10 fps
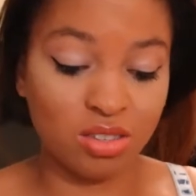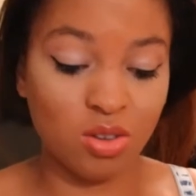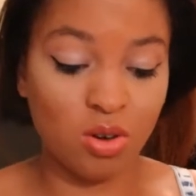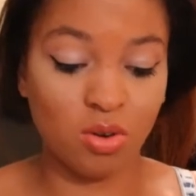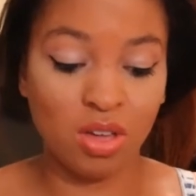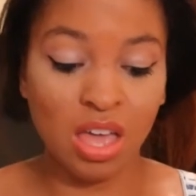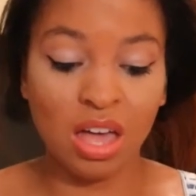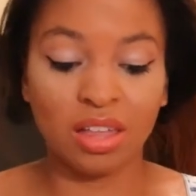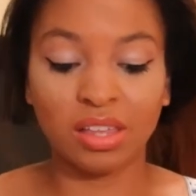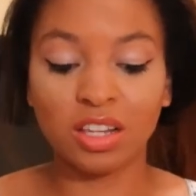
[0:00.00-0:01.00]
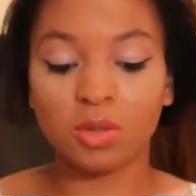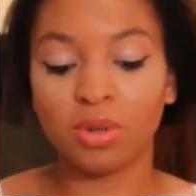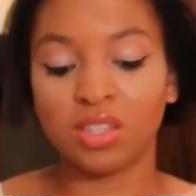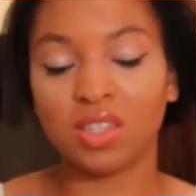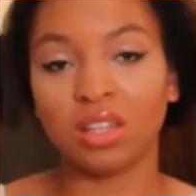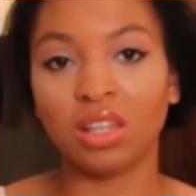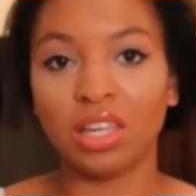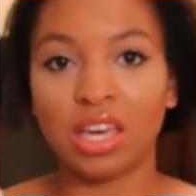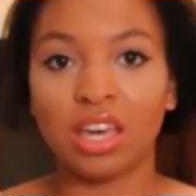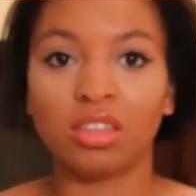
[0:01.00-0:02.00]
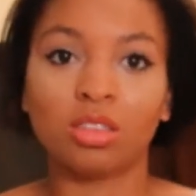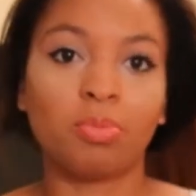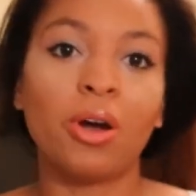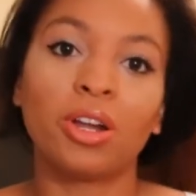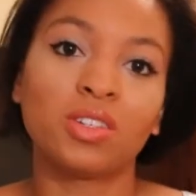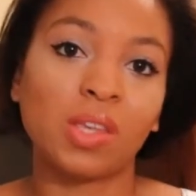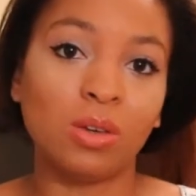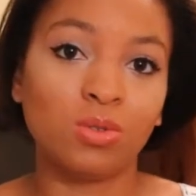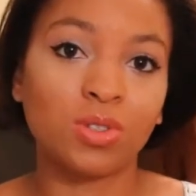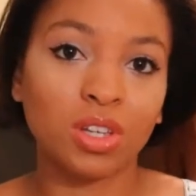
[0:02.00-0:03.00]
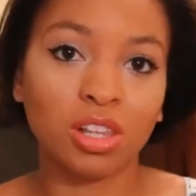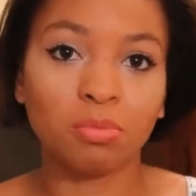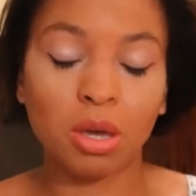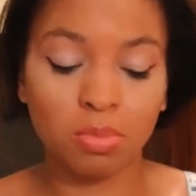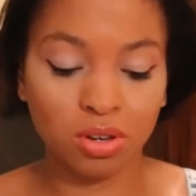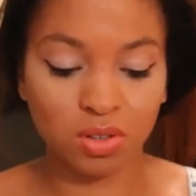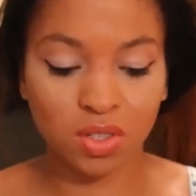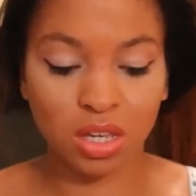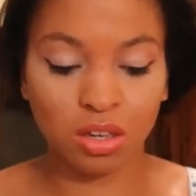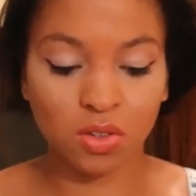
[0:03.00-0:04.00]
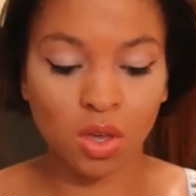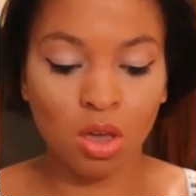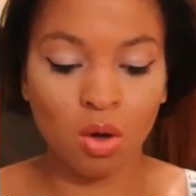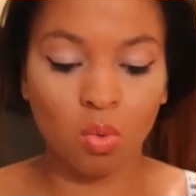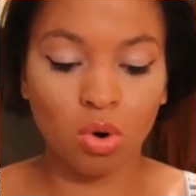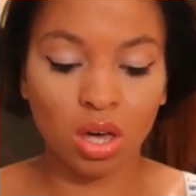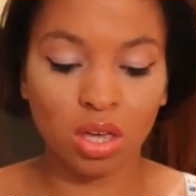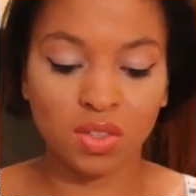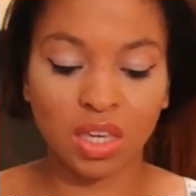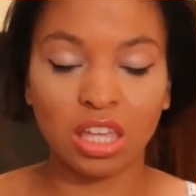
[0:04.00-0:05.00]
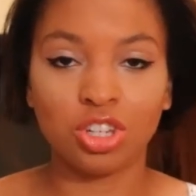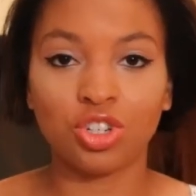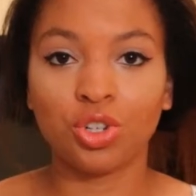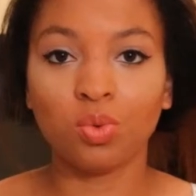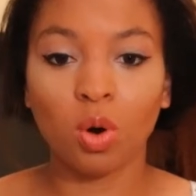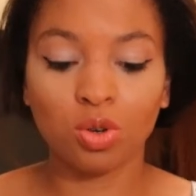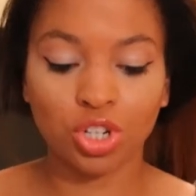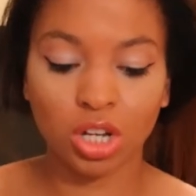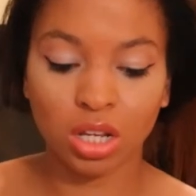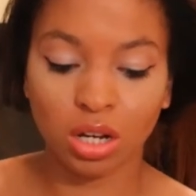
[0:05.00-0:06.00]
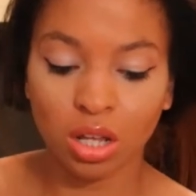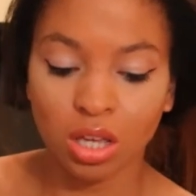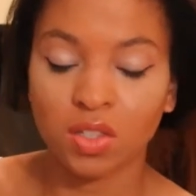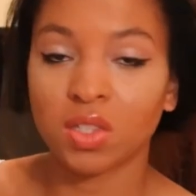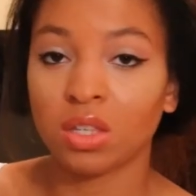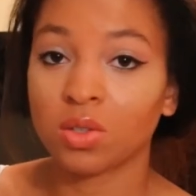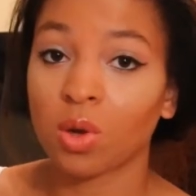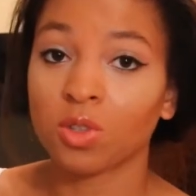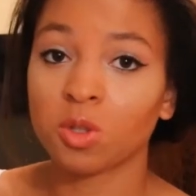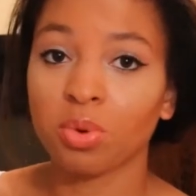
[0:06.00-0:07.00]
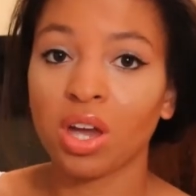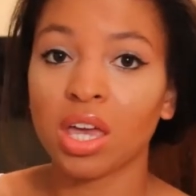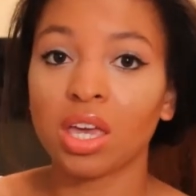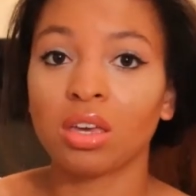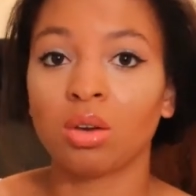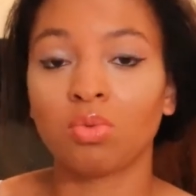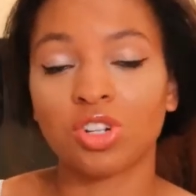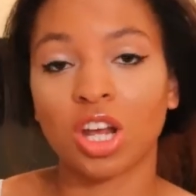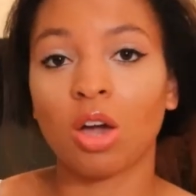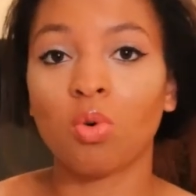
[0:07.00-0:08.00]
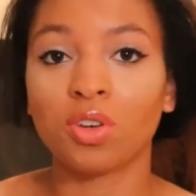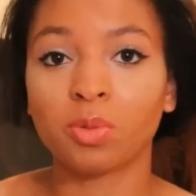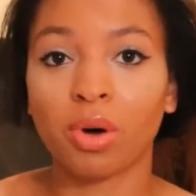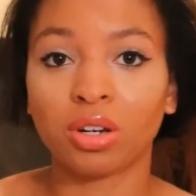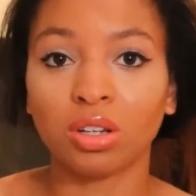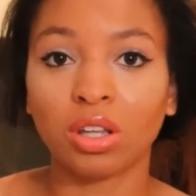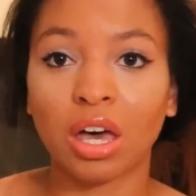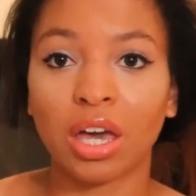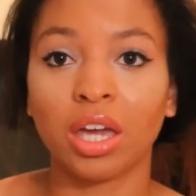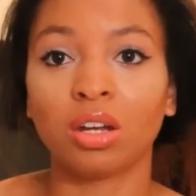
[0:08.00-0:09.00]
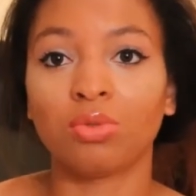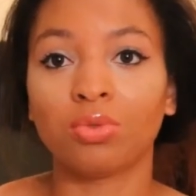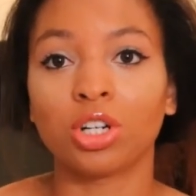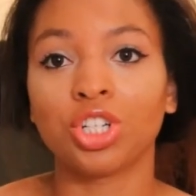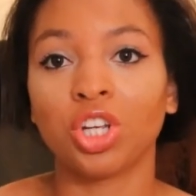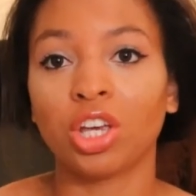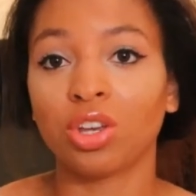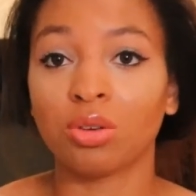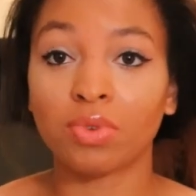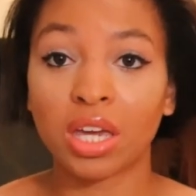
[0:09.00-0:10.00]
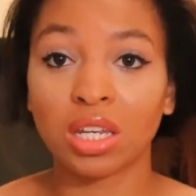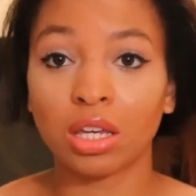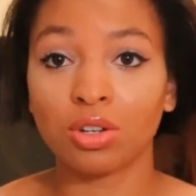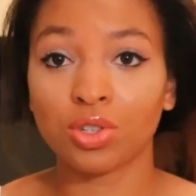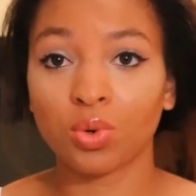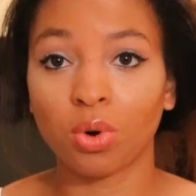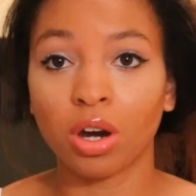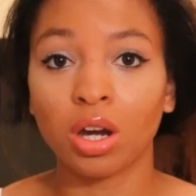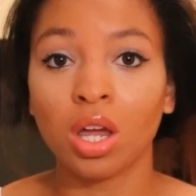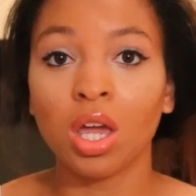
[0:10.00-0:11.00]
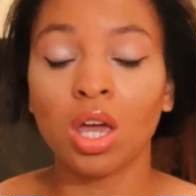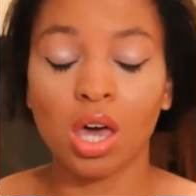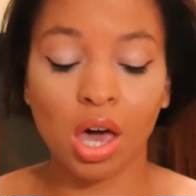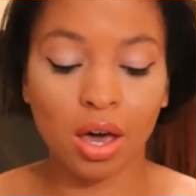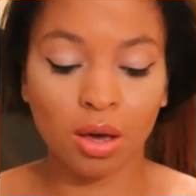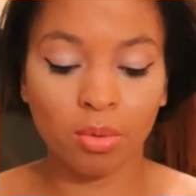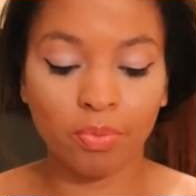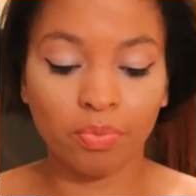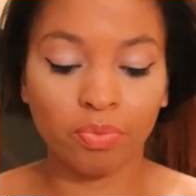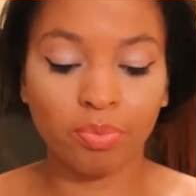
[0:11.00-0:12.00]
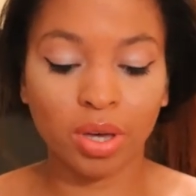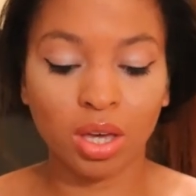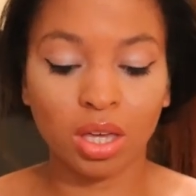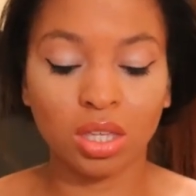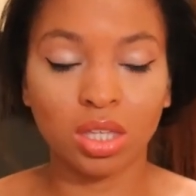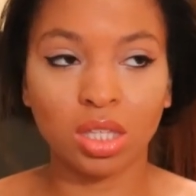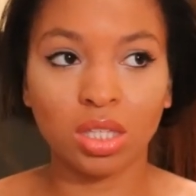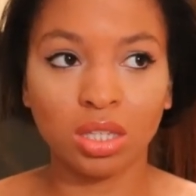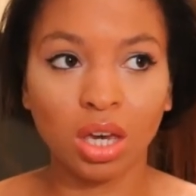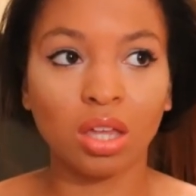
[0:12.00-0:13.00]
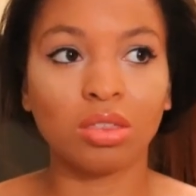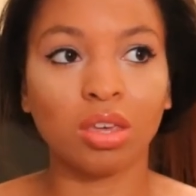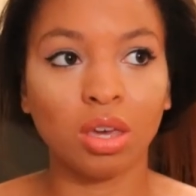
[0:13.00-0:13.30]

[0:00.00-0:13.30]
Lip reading: so that's basically it. The products I used to clean my piercings was H2Ocean sea salt spray, which I always bought online. Unfortunately, I couldn't find it in a store. But yeah,